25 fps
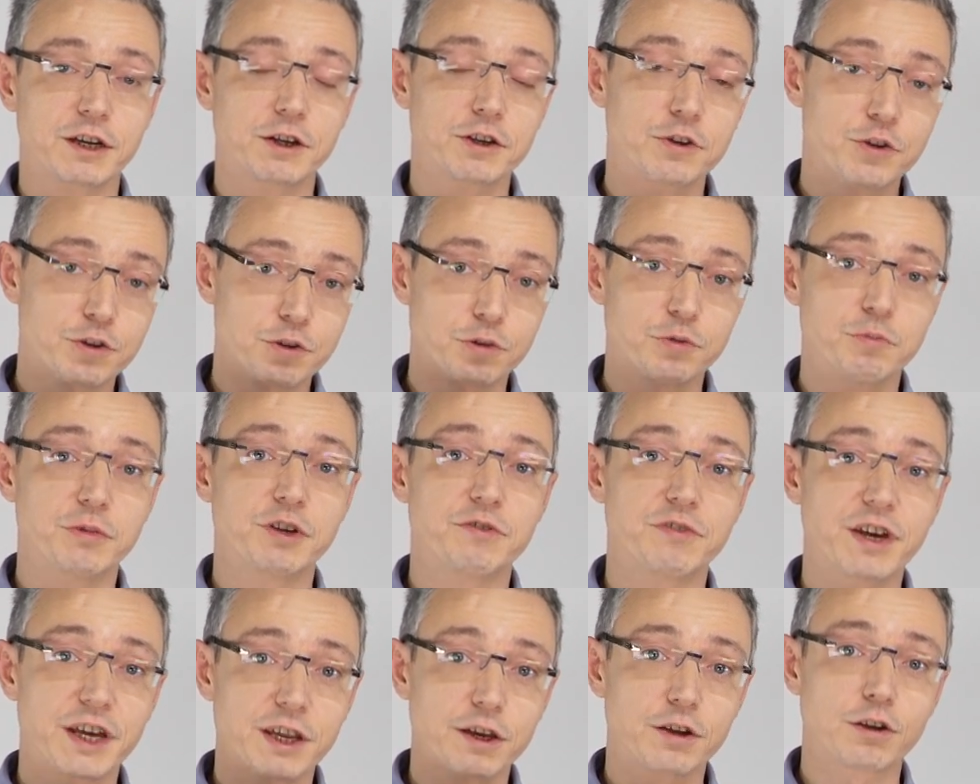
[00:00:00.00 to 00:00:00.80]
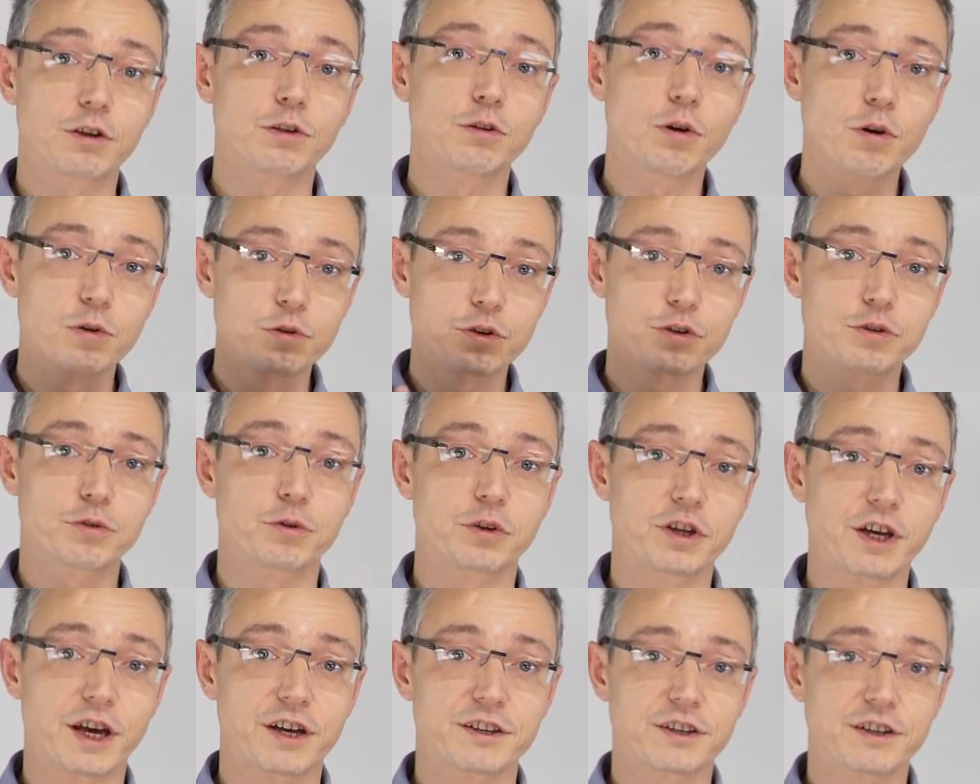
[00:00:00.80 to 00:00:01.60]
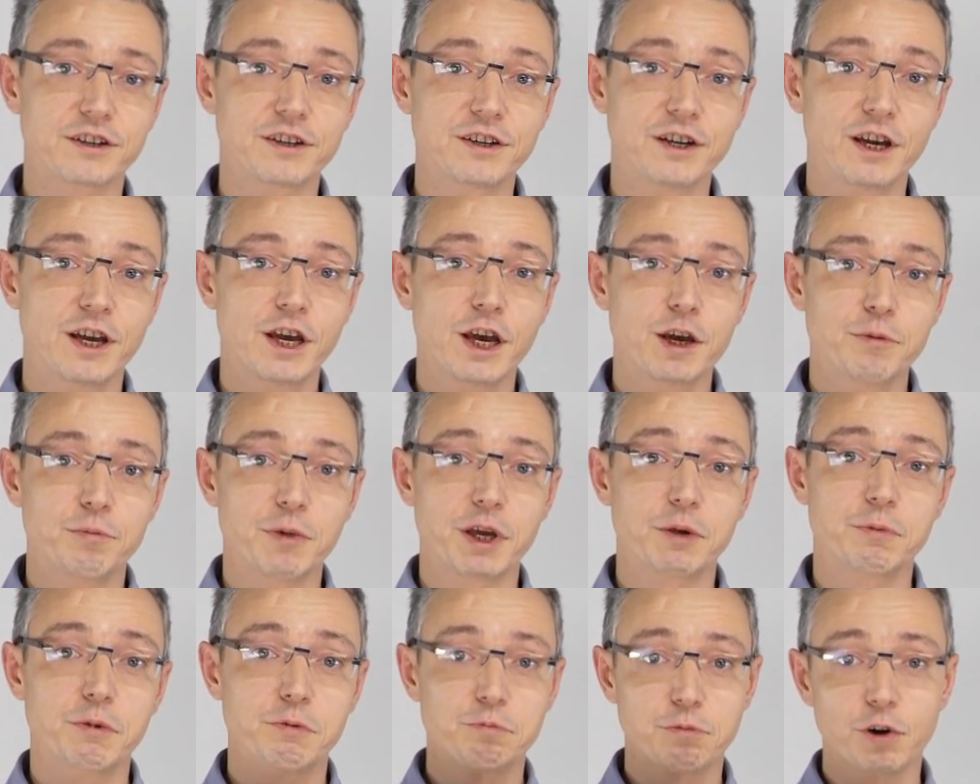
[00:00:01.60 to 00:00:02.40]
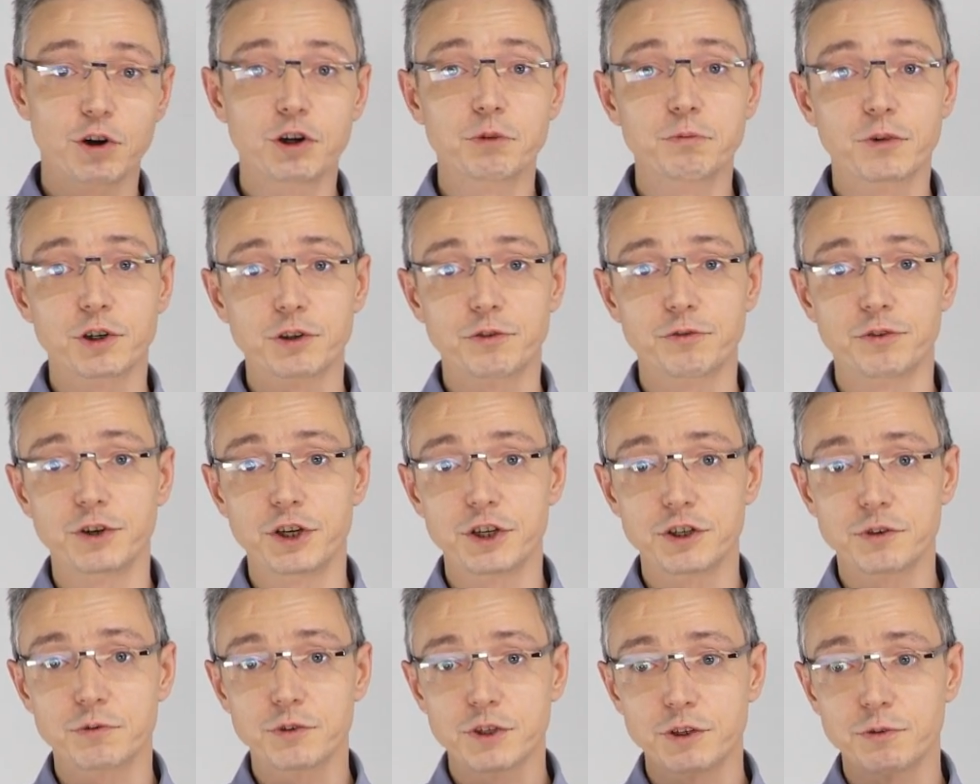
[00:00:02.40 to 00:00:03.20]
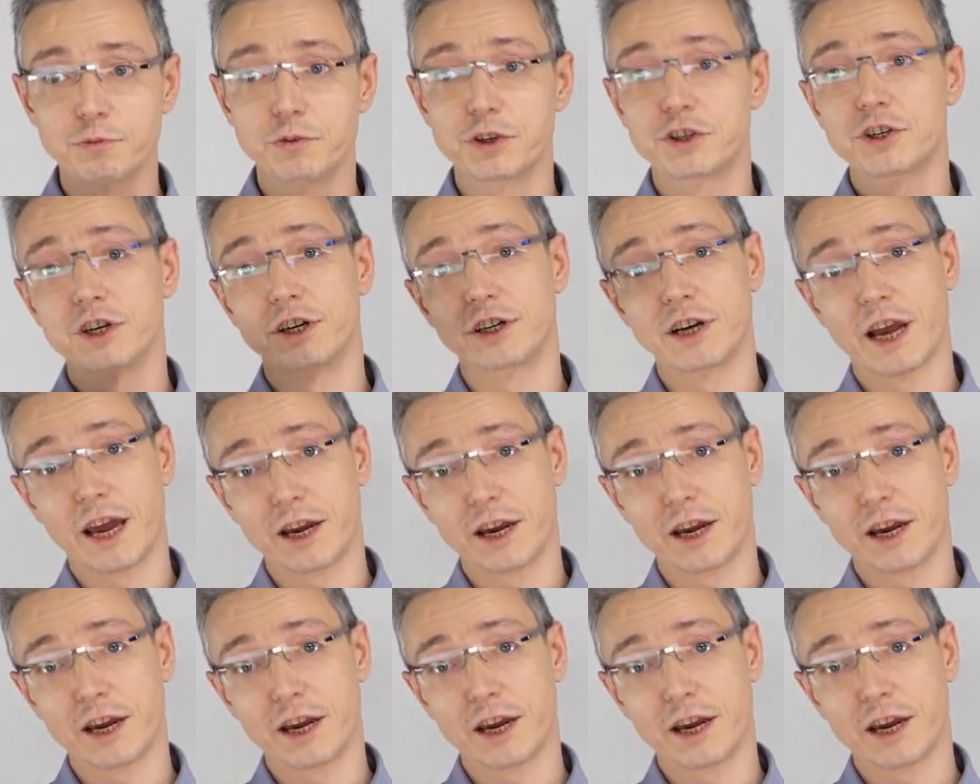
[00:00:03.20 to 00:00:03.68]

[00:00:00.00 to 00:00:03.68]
should be very close together may be polymorphisms which are